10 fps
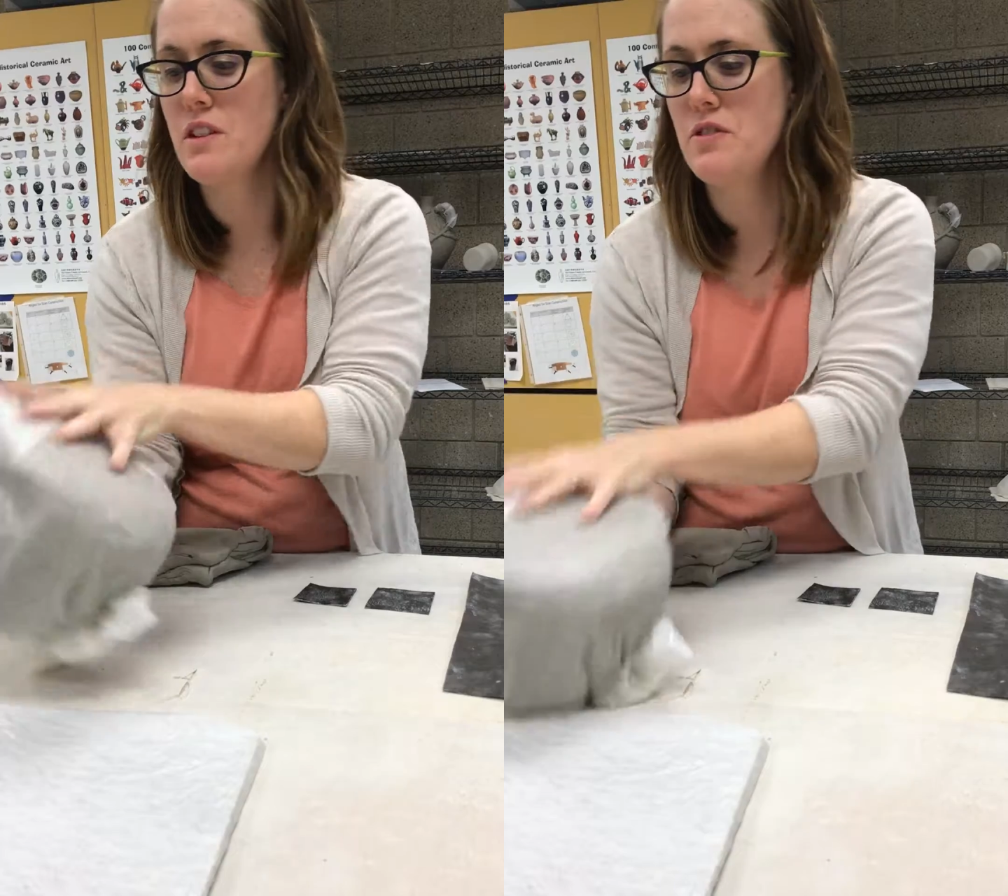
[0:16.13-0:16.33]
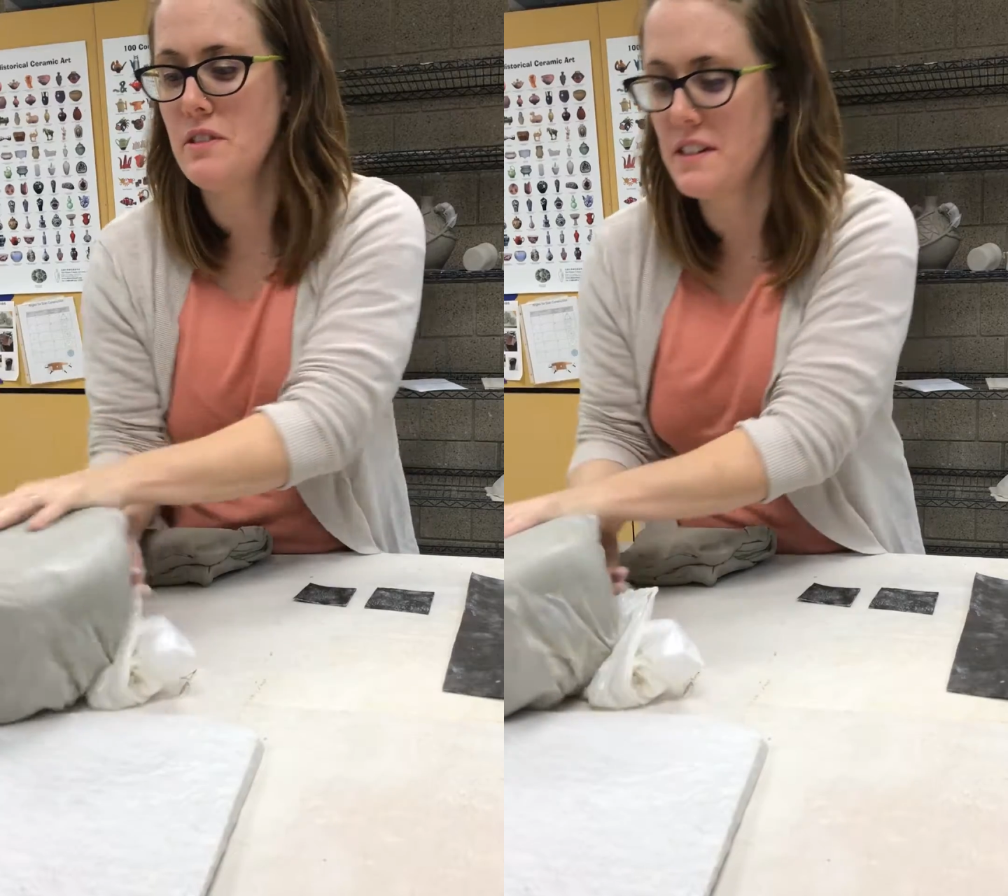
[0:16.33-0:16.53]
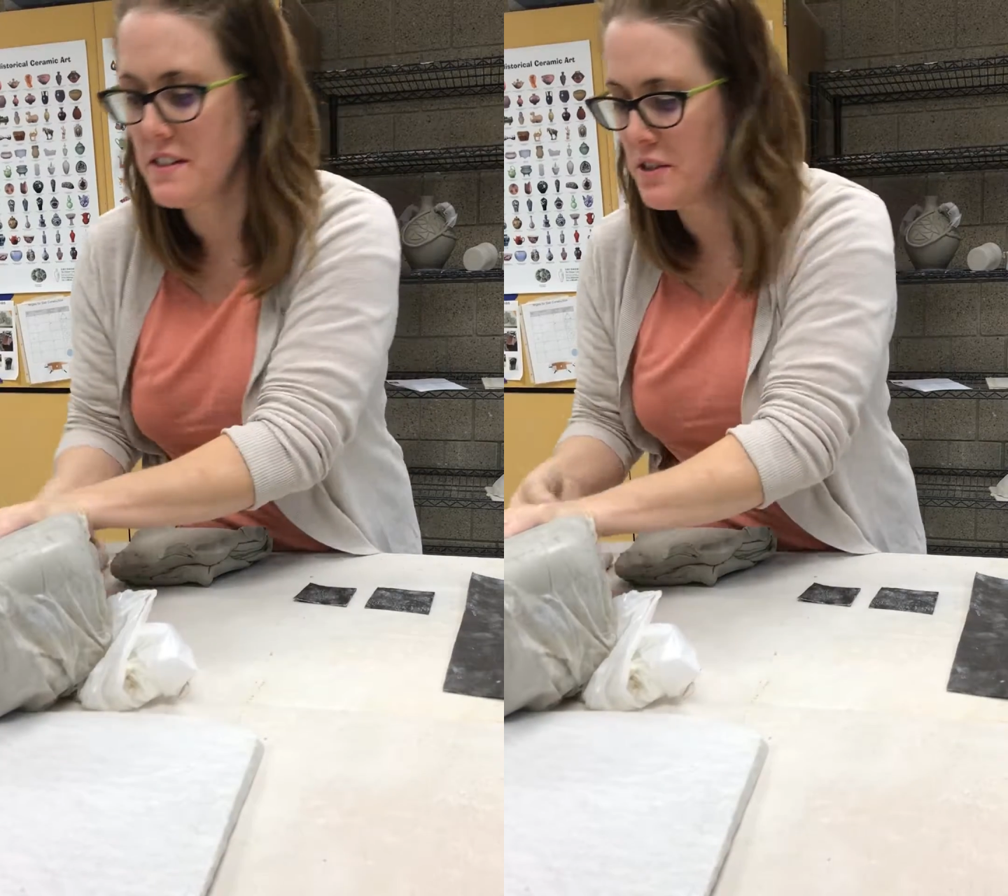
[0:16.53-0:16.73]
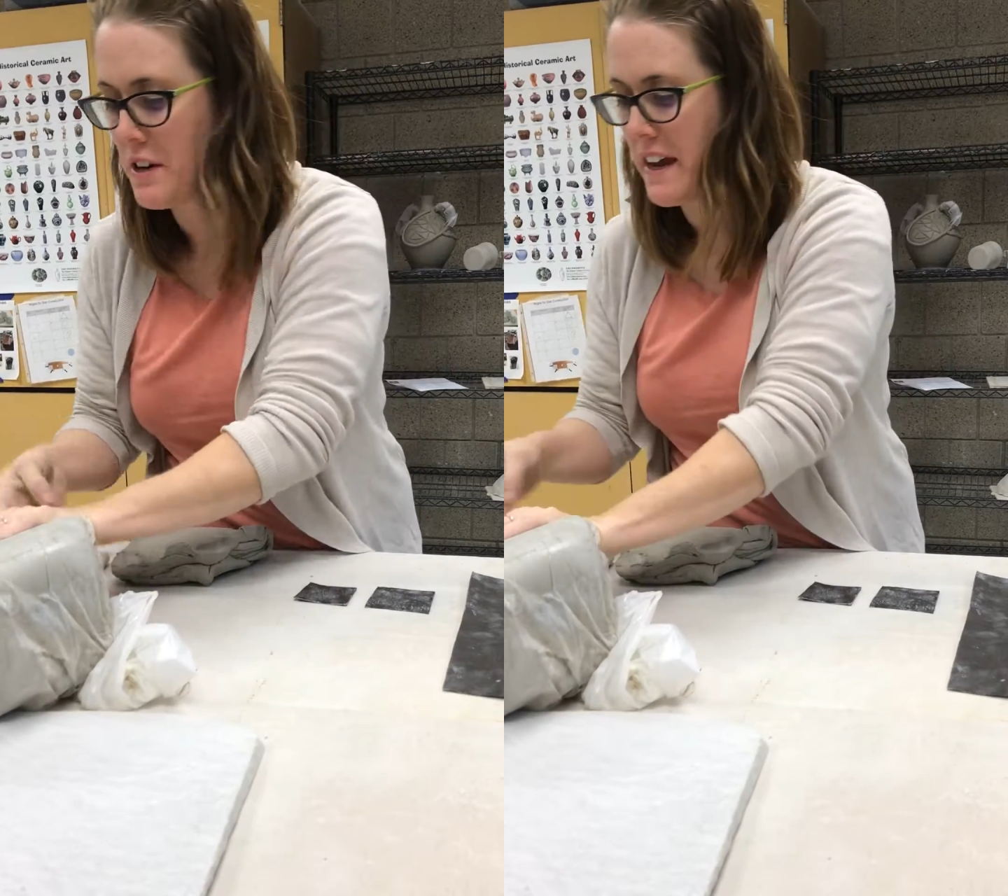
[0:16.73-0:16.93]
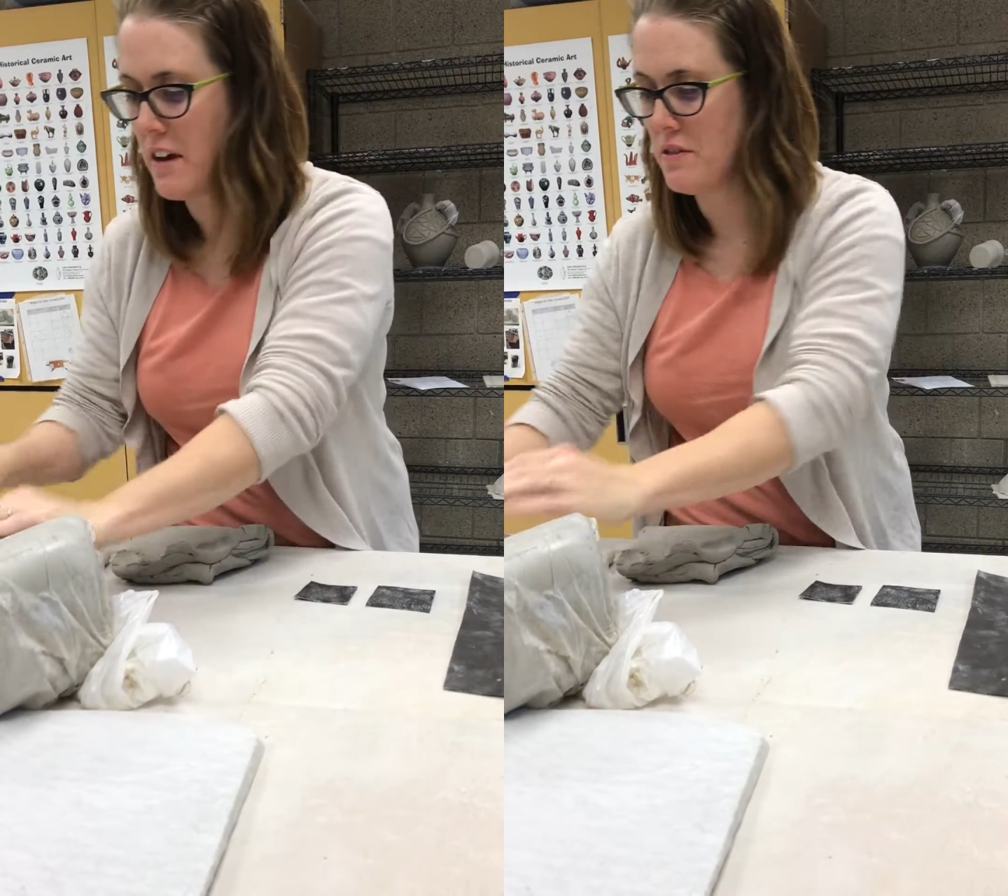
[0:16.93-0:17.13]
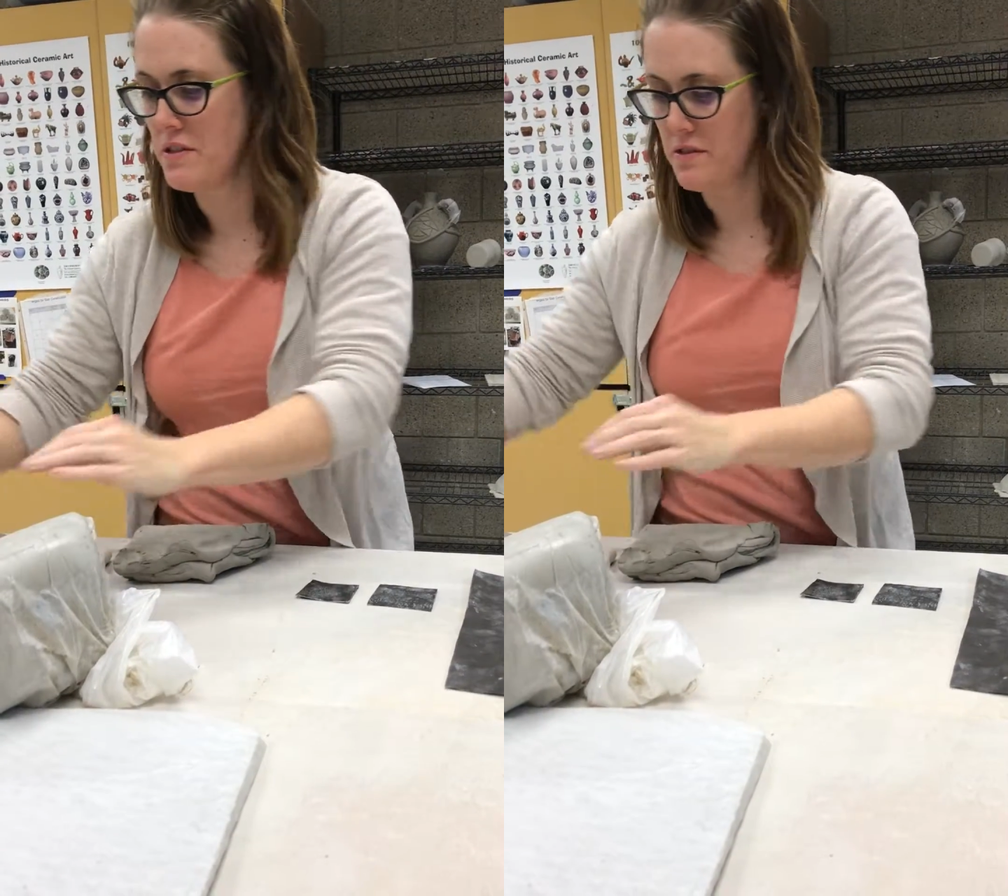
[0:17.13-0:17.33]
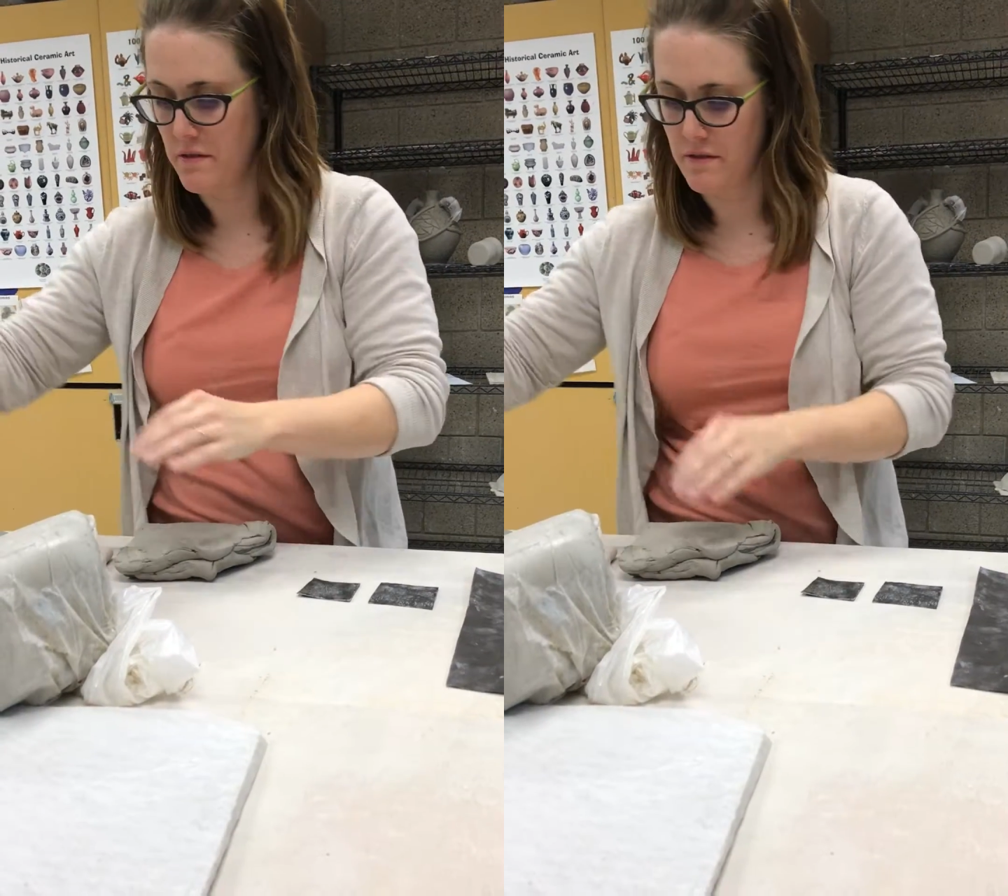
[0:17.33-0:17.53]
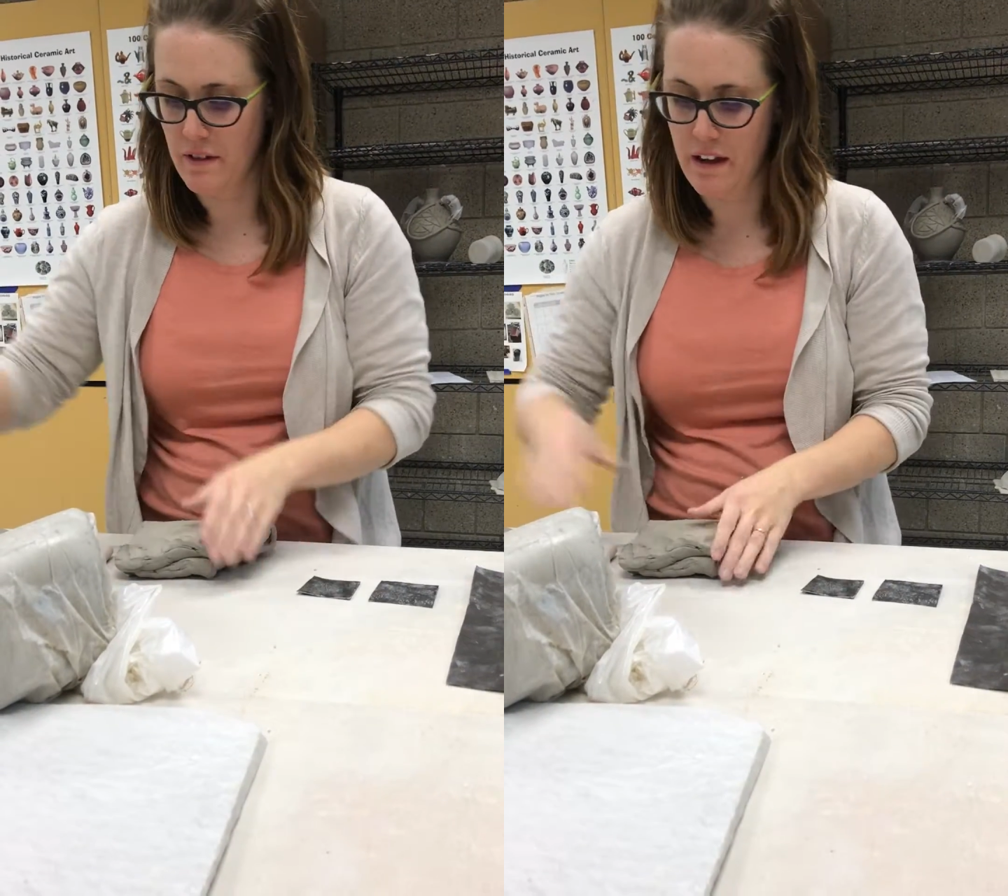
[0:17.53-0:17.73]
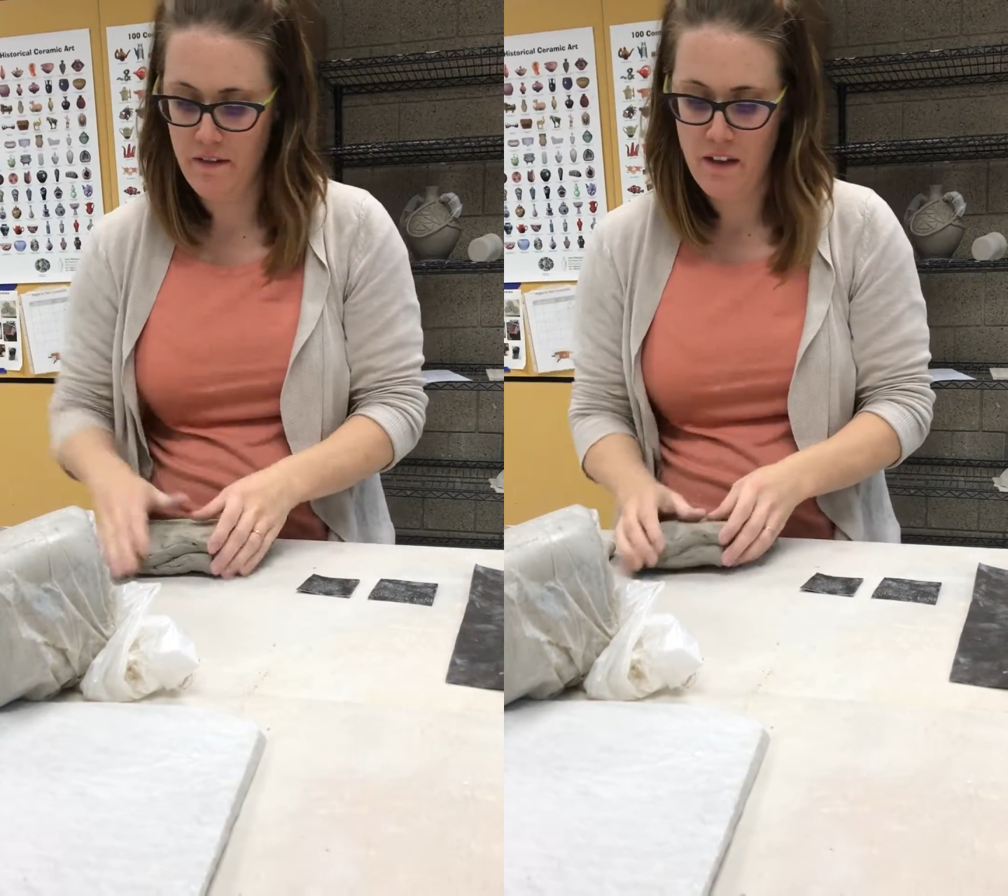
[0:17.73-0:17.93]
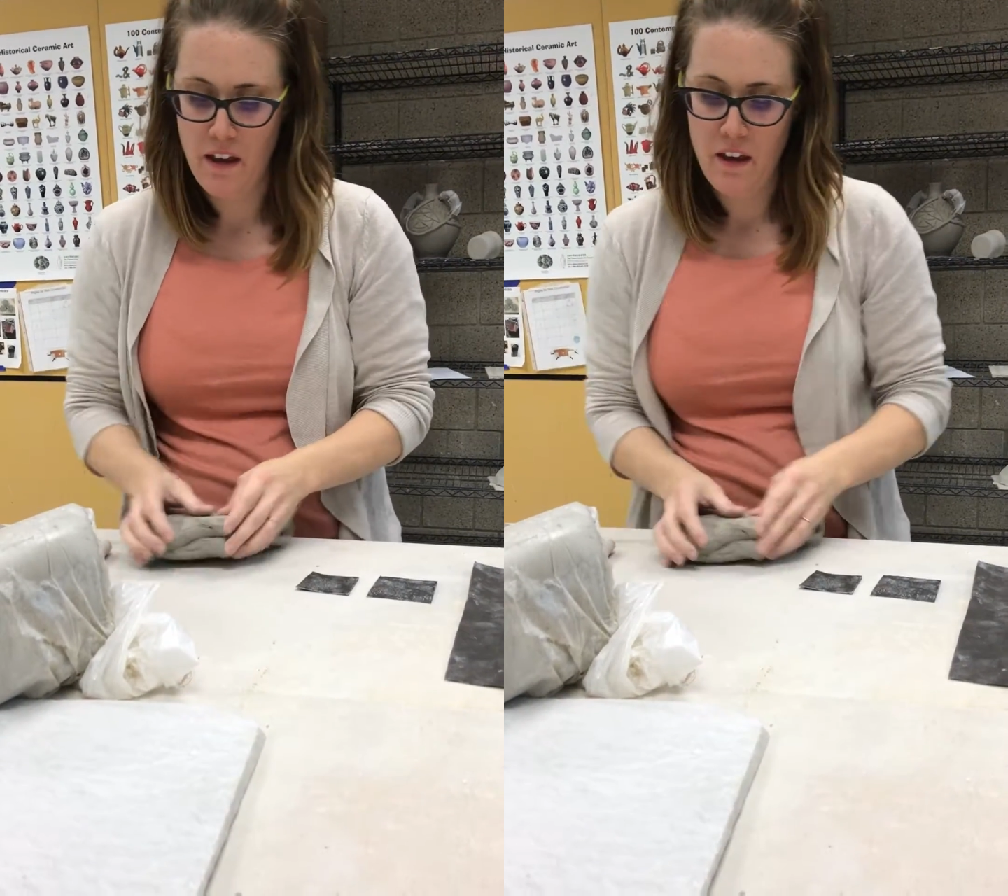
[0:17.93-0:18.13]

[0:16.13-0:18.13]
so it doesn't dry out, okay?